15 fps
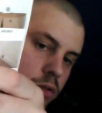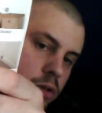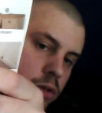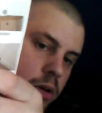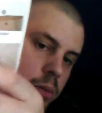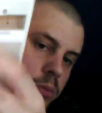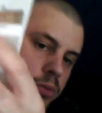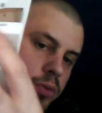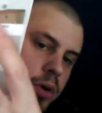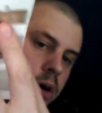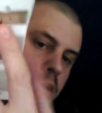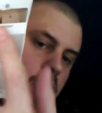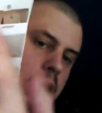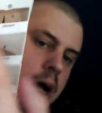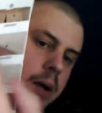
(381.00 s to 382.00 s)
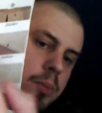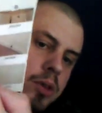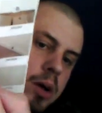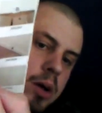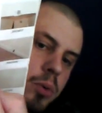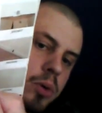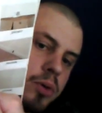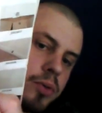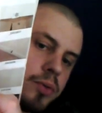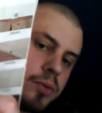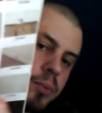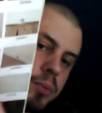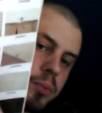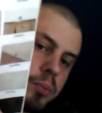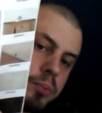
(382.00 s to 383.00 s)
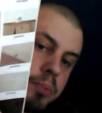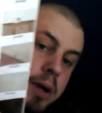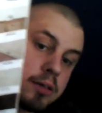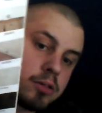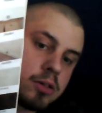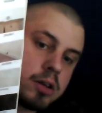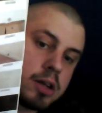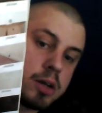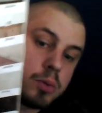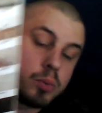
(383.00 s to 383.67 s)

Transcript: some fire alarms that were basically,